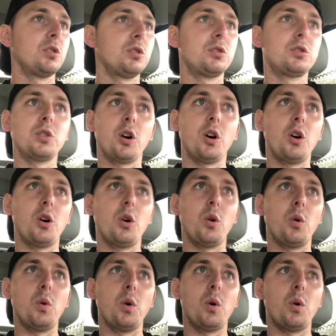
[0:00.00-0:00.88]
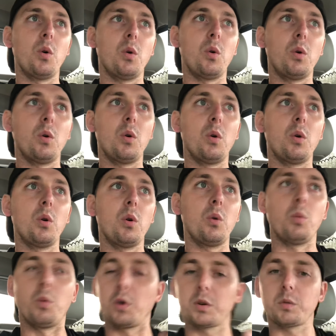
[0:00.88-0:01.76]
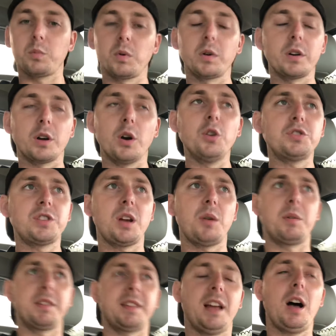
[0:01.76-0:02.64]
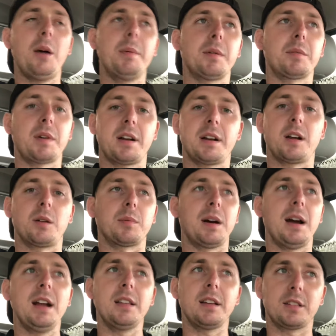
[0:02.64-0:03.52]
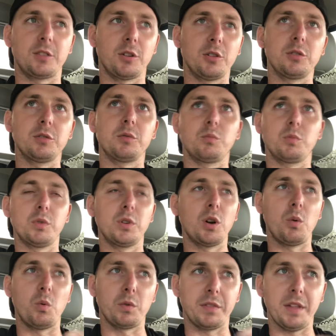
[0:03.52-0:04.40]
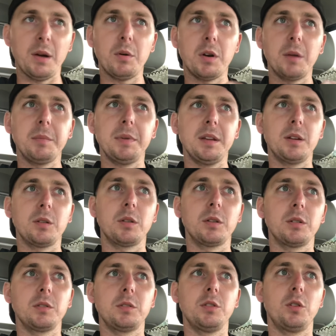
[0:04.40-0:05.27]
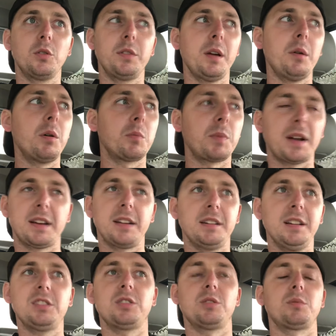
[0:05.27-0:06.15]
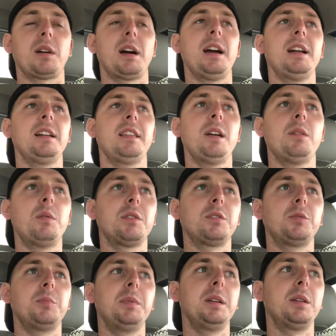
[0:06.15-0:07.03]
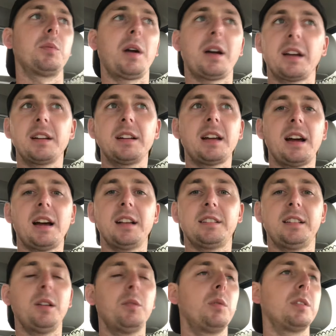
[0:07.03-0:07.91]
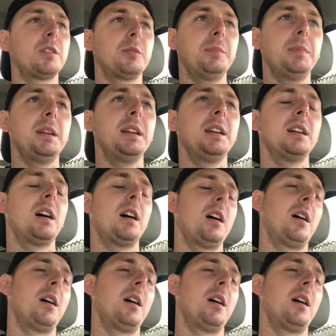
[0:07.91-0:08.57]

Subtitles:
So we're negotiating with the Taliban right now, right? Like they want to be, they want recognition, right? They want to be recognized. They want to be,